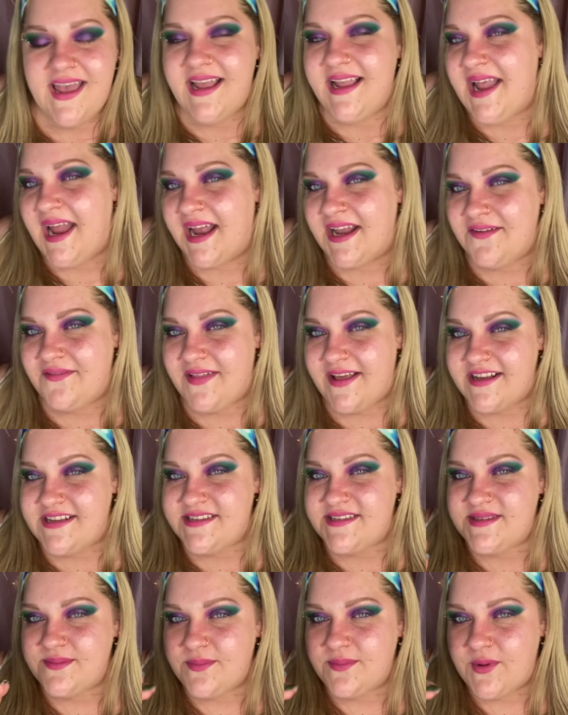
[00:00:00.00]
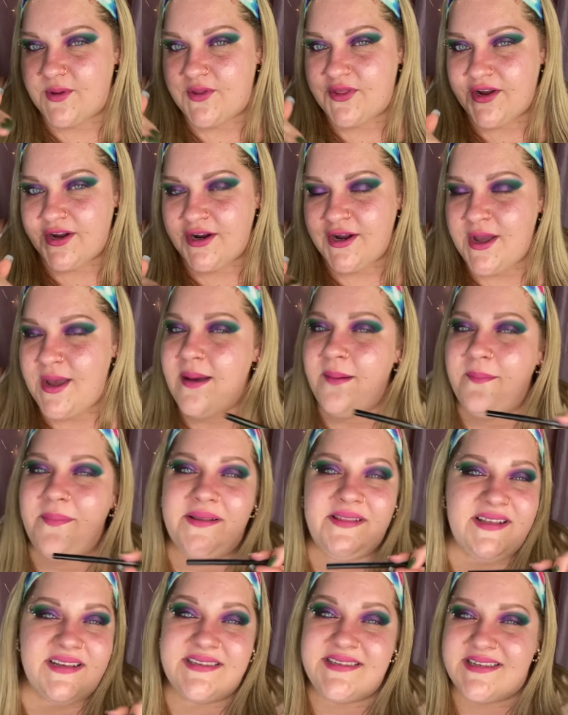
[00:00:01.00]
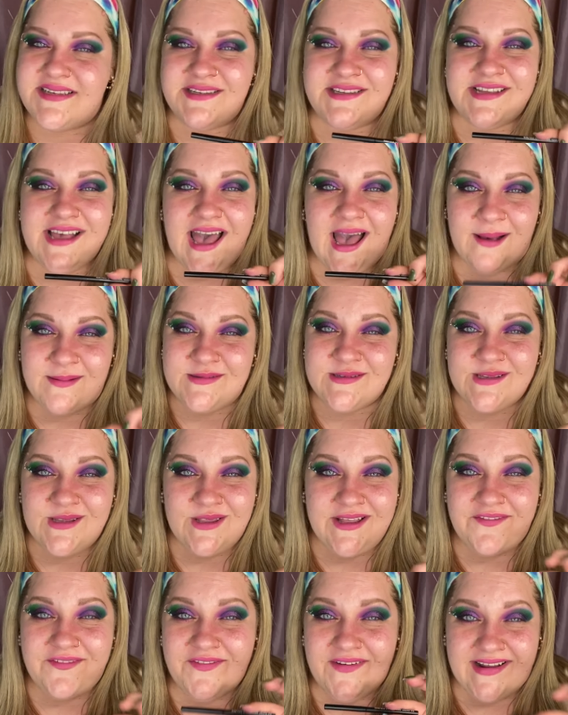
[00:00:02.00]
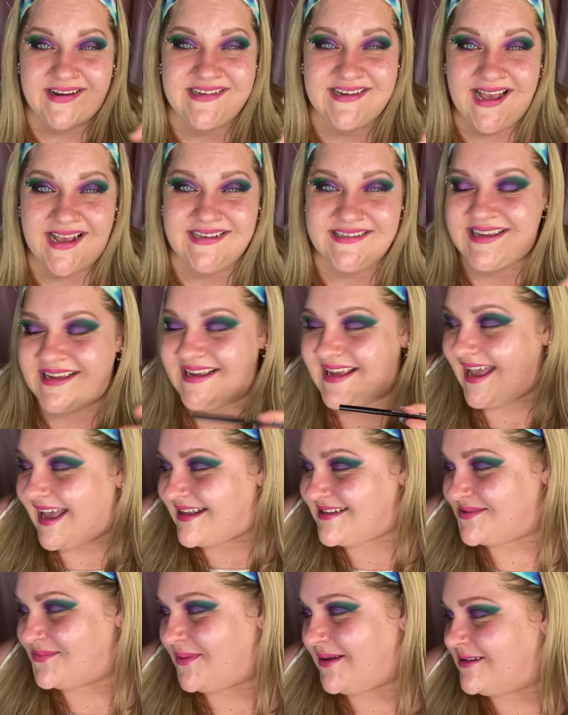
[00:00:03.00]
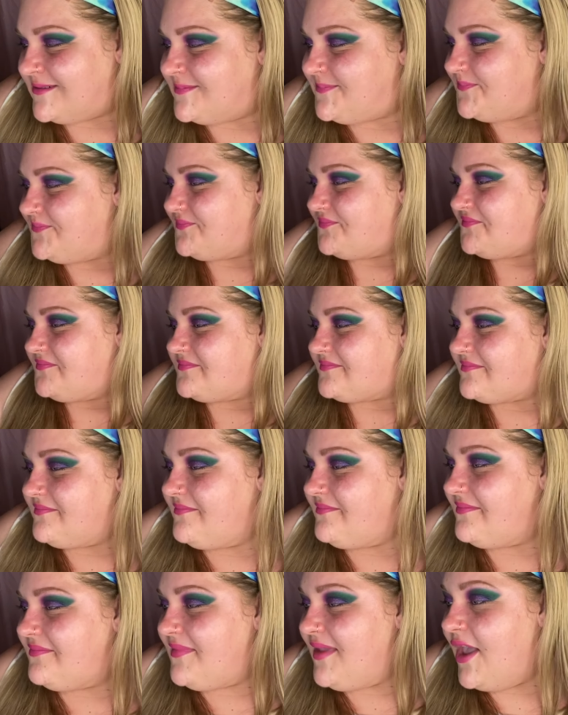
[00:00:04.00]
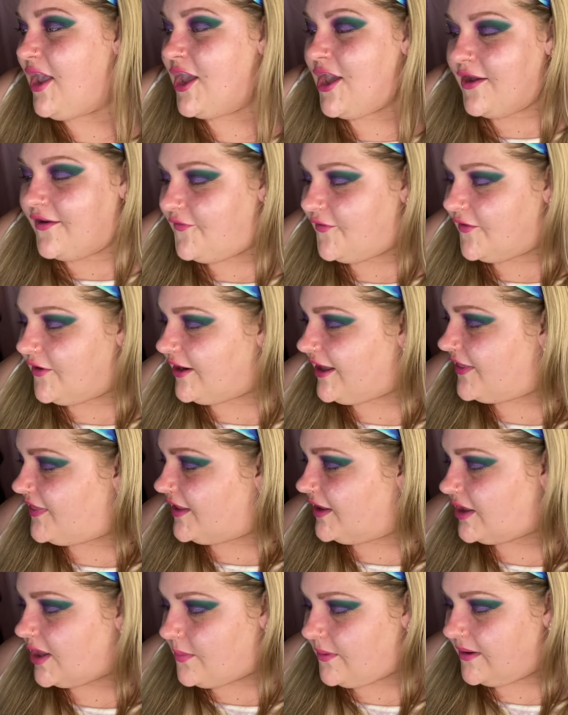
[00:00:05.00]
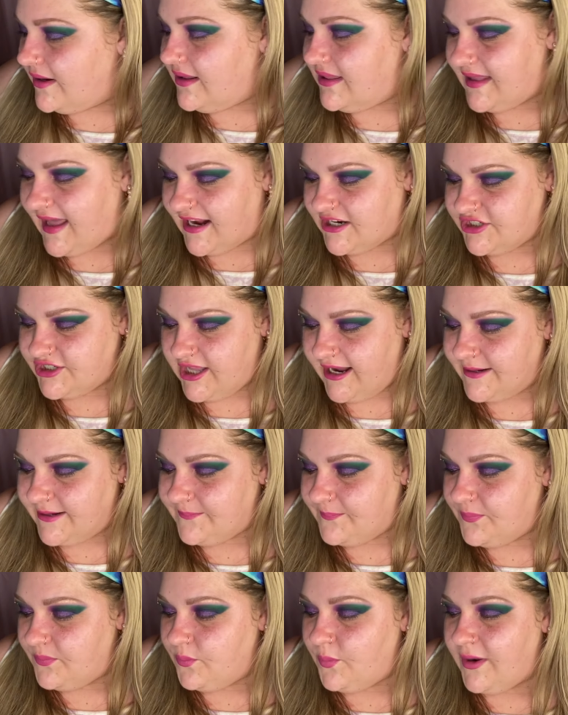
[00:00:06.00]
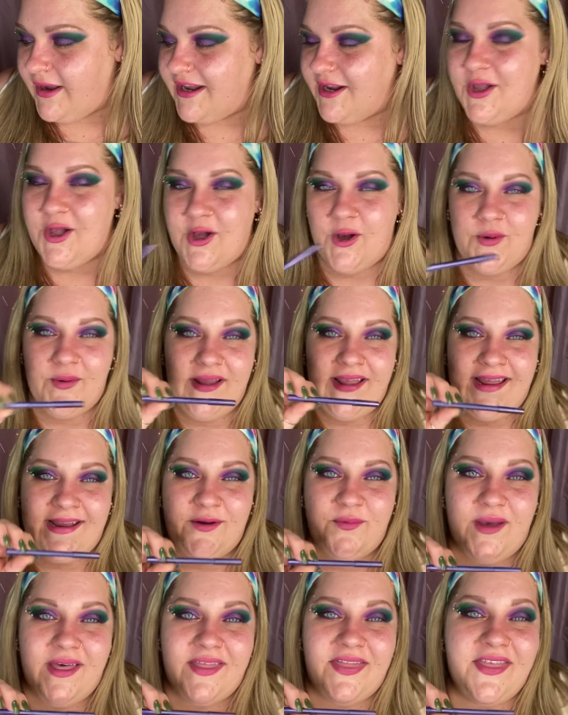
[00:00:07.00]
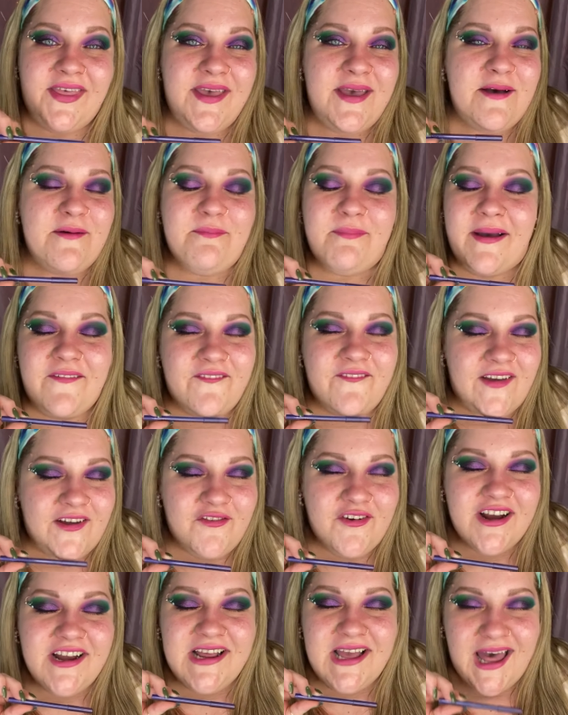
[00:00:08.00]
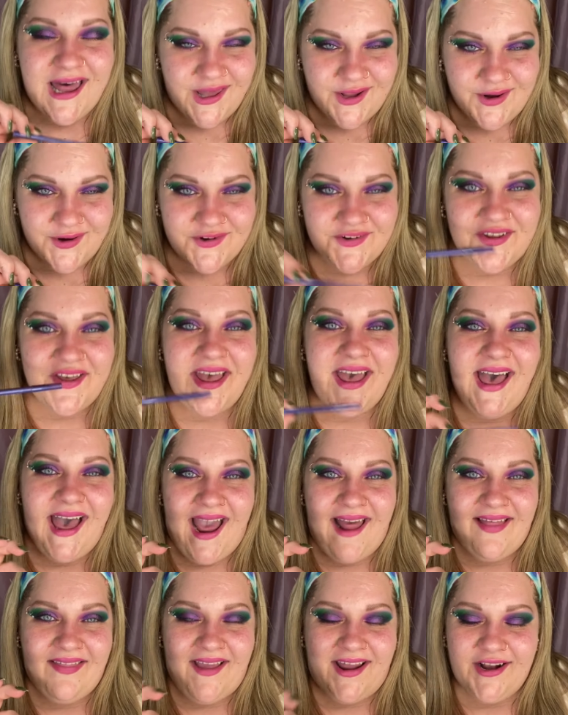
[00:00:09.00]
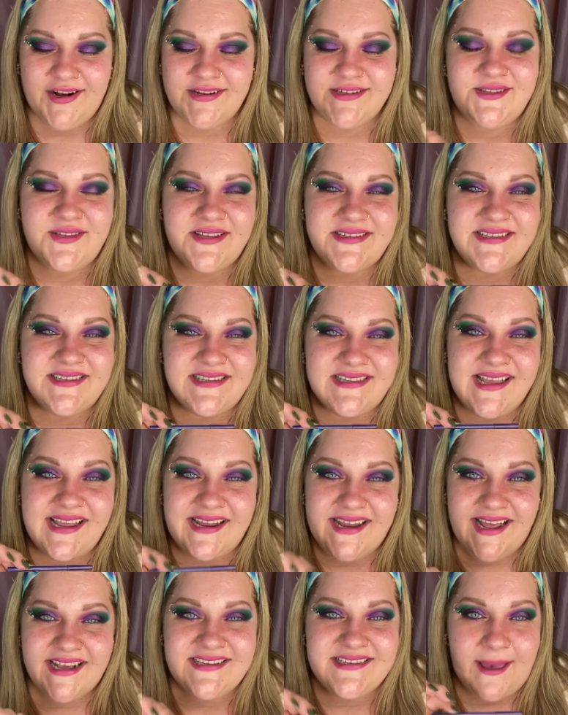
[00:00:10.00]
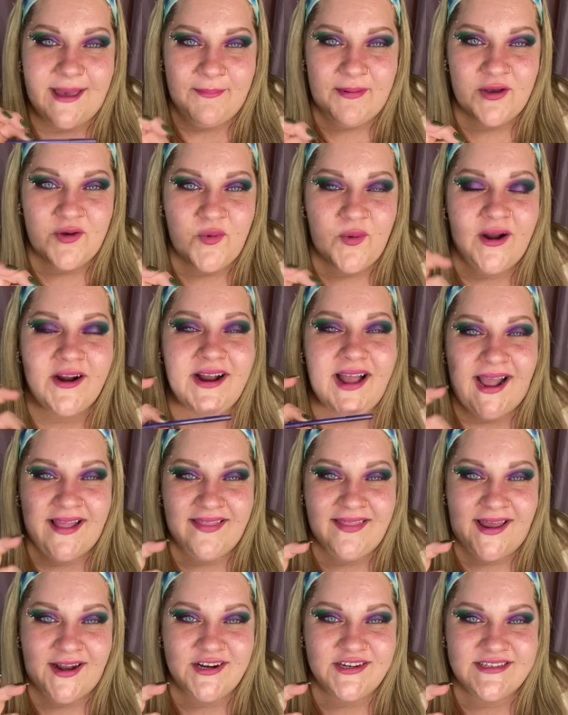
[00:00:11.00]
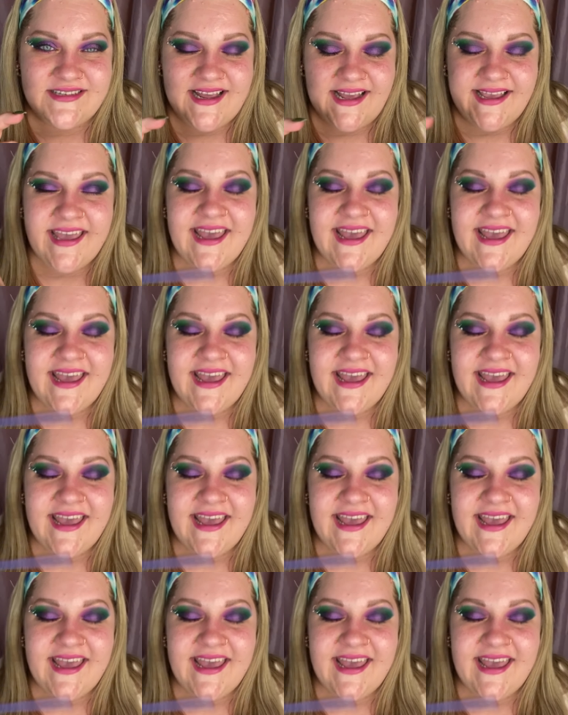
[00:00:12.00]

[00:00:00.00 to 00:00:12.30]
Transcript: kind of like smoother, but this is absolutely fantastic as well. For the lower lash line, we're going to go in with my favorite colored eyeliner. So this is the NYX Epic Wear Eyeliner Stick